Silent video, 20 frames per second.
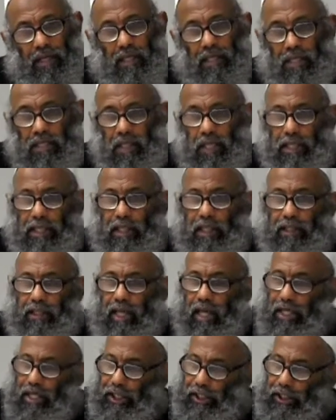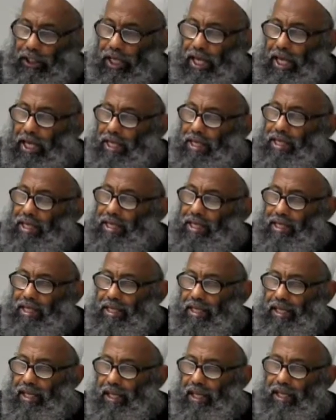Sharikat al-inan.
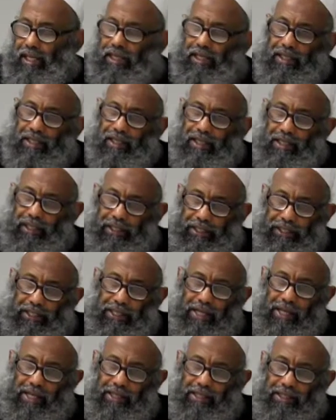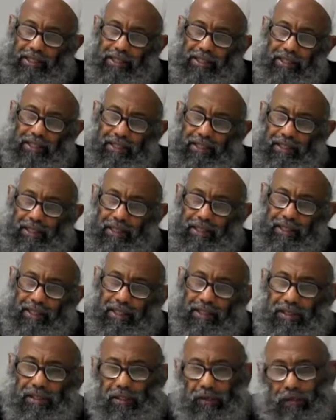Inan
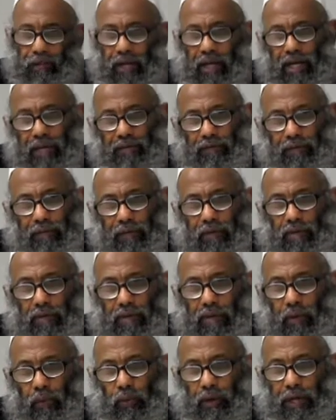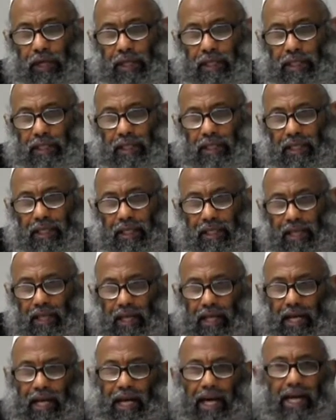is derived from the word
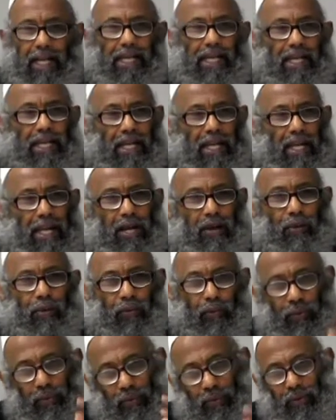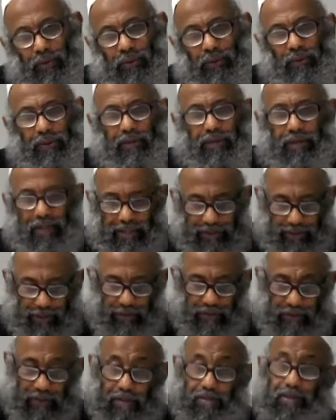anna lahu, that
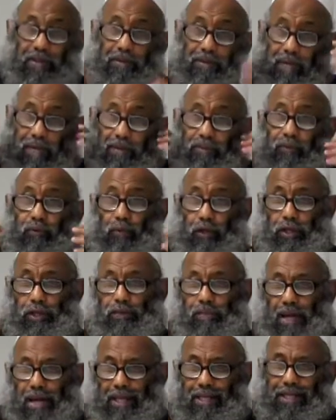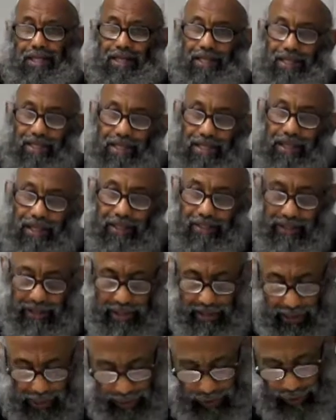something comes to his mind. This
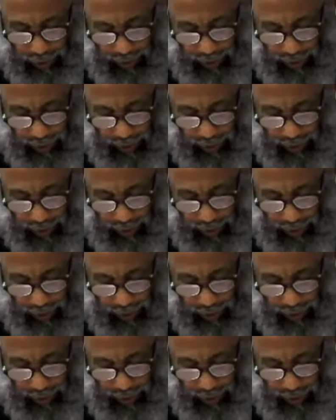is the